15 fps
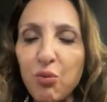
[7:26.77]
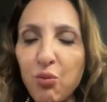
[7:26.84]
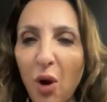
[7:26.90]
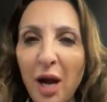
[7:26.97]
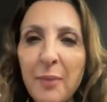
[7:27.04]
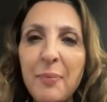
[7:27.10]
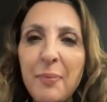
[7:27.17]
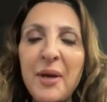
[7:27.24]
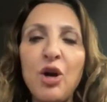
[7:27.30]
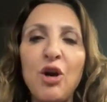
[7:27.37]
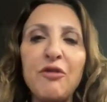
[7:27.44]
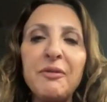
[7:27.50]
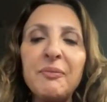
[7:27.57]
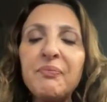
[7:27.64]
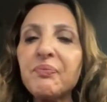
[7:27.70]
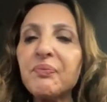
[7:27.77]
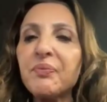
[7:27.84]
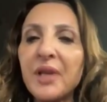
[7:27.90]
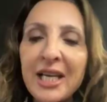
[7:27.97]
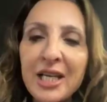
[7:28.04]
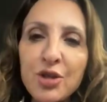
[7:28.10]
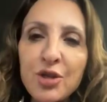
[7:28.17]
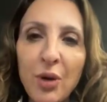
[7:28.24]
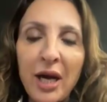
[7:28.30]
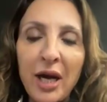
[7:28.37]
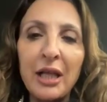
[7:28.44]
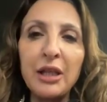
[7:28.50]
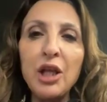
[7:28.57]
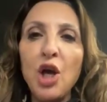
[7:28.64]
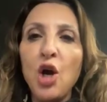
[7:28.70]
wiping off
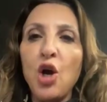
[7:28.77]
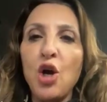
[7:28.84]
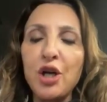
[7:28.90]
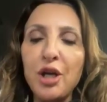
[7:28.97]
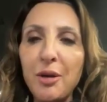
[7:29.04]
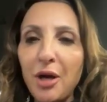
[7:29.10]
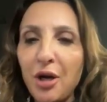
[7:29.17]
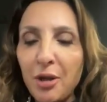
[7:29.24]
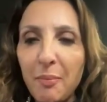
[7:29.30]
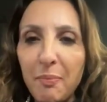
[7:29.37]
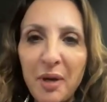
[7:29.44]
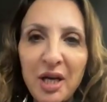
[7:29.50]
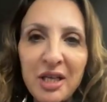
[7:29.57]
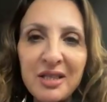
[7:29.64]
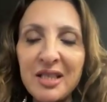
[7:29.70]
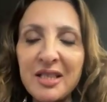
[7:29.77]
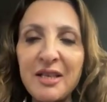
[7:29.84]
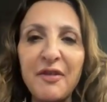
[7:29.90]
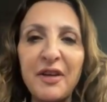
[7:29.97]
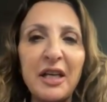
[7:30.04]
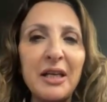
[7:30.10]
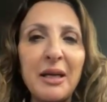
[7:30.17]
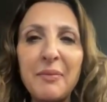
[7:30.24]
Israel on a birth certificate.